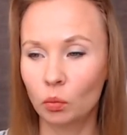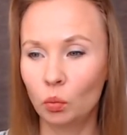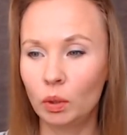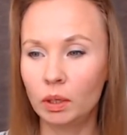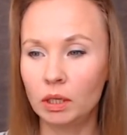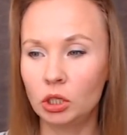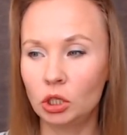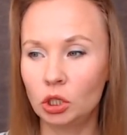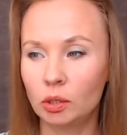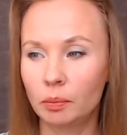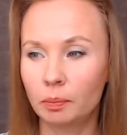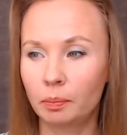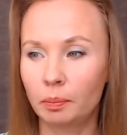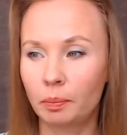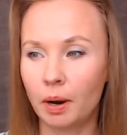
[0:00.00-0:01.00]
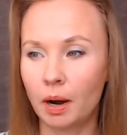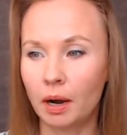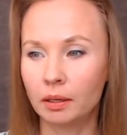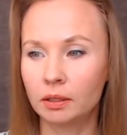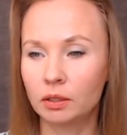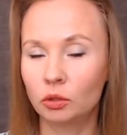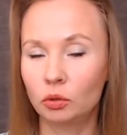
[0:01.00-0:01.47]
which
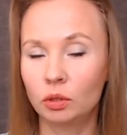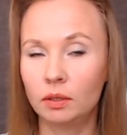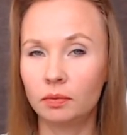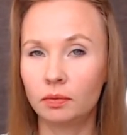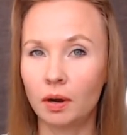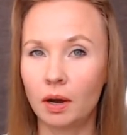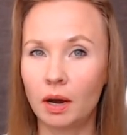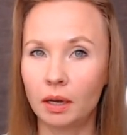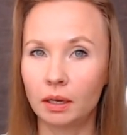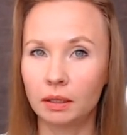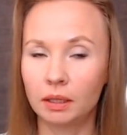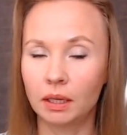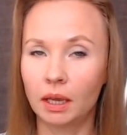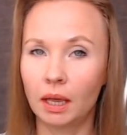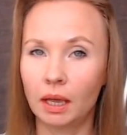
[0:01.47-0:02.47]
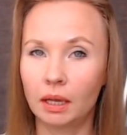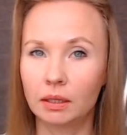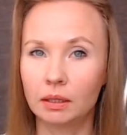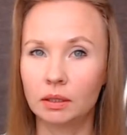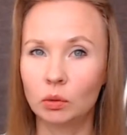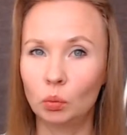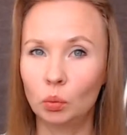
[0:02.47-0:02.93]
parts to define
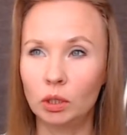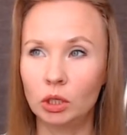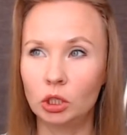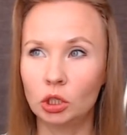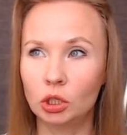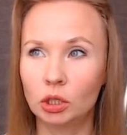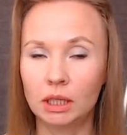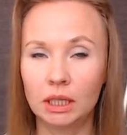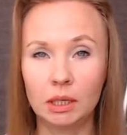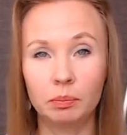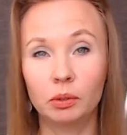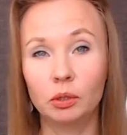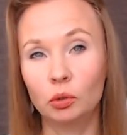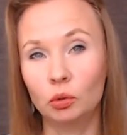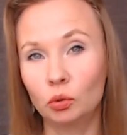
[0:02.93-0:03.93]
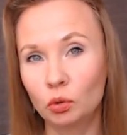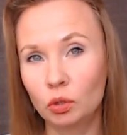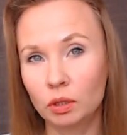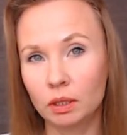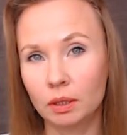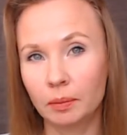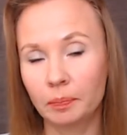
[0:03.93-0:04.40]
and which keep
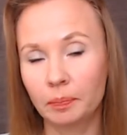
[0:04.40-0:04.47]
loose,